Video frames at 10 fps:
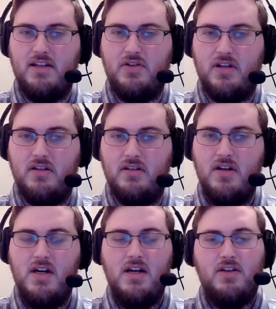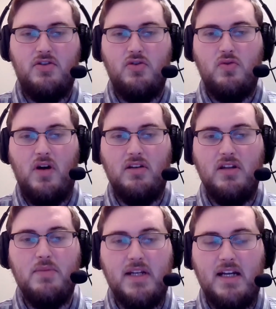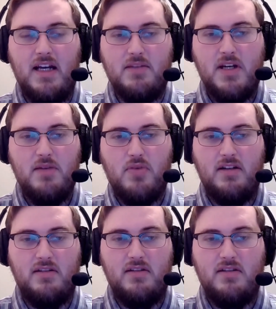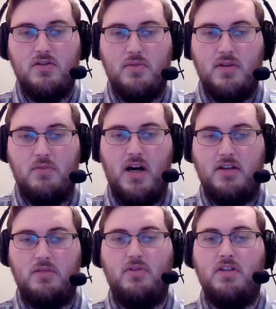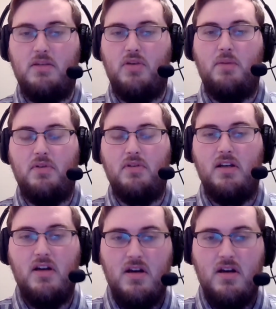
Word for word: agenda to eliminate as many pregnancies as humanly possible to depopulate